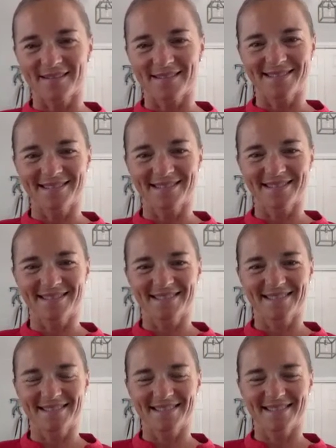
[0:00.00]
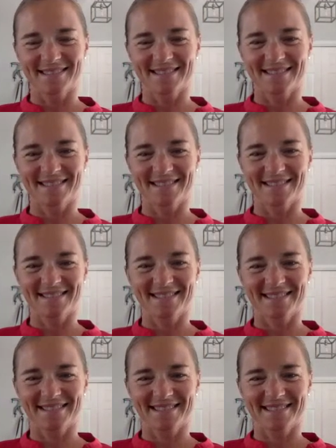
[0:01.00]

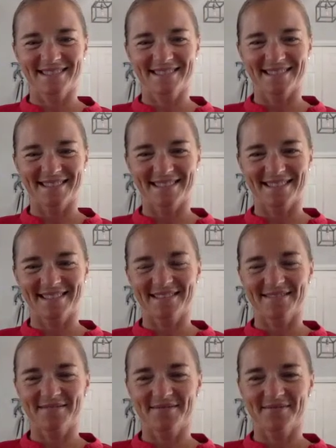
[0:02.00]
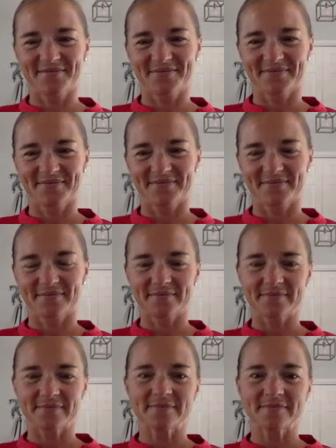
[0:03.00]

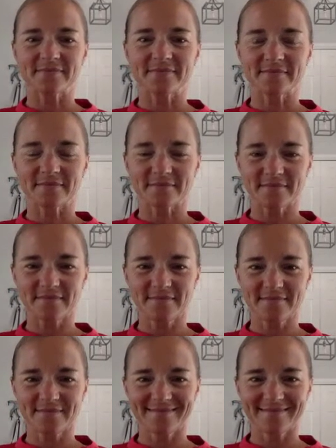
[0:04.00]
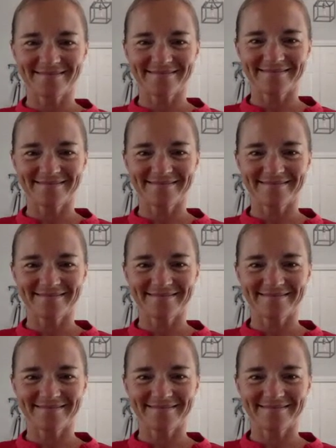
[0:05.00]
[no speech]